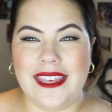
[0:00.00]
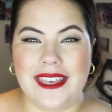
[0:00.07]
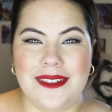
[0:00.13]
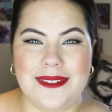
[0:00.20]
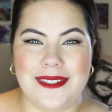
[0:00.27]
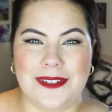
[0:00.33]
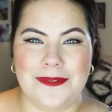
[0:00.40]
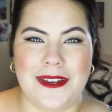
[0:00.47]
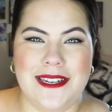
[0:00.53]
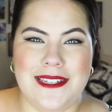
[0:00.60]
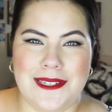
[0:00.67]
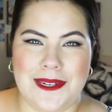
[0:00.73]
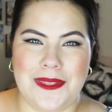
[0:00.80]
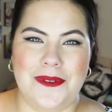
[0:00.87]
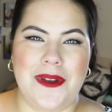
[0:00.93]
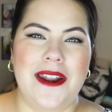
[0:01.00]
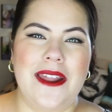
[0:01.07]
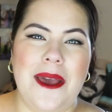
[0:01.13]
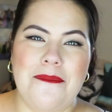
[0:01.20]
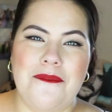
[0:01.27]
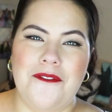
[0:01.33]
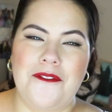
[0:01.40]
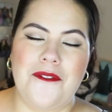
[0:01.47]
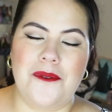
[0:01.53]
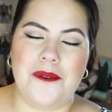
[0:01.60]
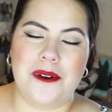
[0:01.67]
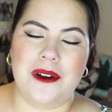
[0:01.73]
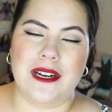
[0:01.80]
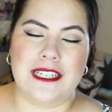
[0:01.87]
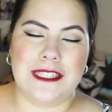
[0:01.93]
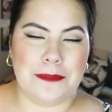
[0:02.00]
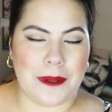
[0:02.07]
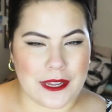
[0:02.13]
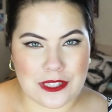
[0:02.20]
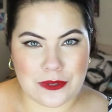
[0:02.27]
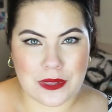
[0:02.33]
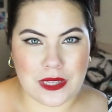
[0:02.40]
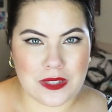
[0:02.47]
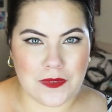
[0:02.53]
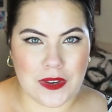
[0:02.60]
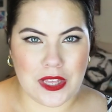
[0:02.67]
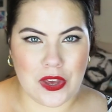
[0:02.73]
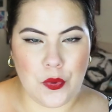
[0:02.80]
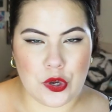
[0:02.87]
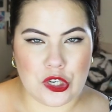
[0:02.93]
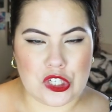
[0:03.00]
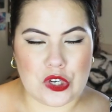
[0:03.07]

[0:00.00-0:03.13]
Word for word: Thank you so much to ThredUp for sponsoring this video.